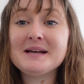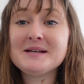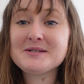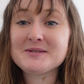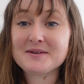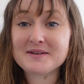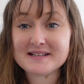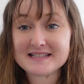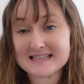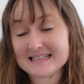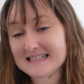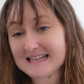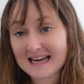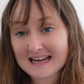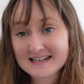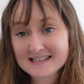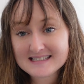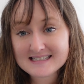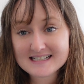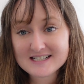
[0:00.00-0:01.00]
So as the
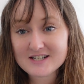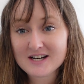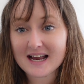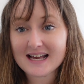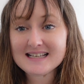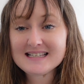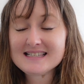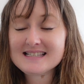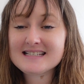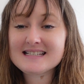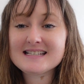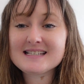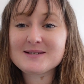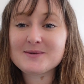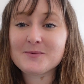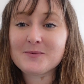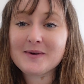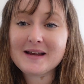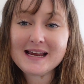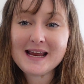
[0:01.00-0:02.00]
title suggests,
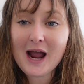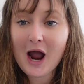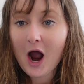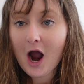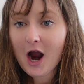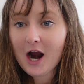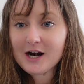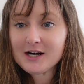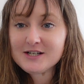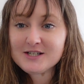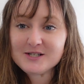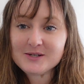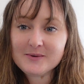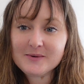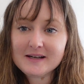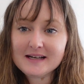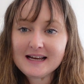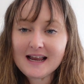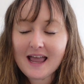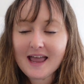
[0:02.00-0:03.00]
we are
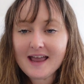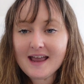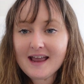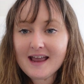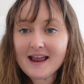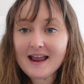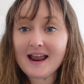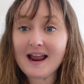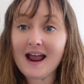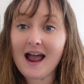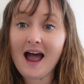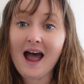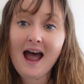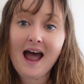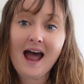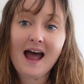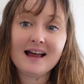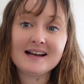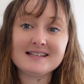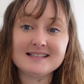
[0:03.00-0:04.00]
doing a
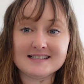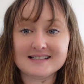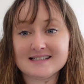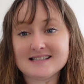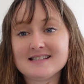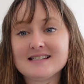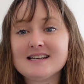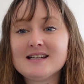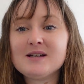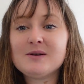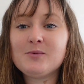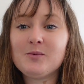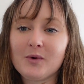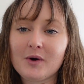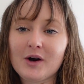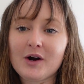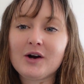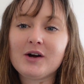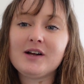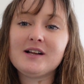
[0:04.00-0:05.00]
Disney
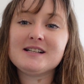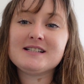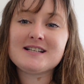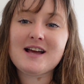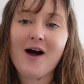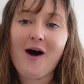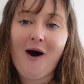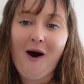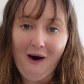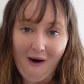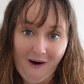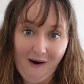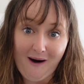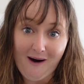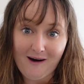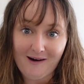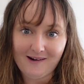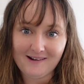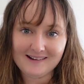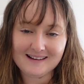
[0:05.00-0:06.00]
World
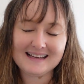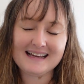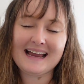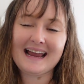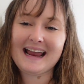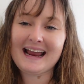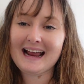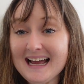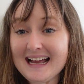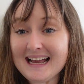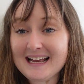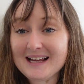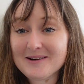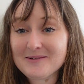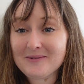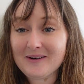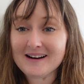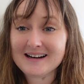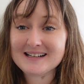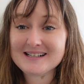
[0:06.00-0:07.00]
haul. And I
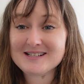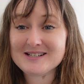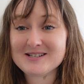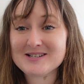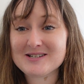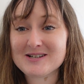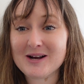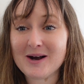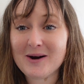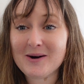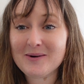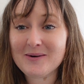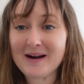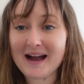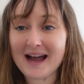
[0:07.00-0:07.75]
wanted to show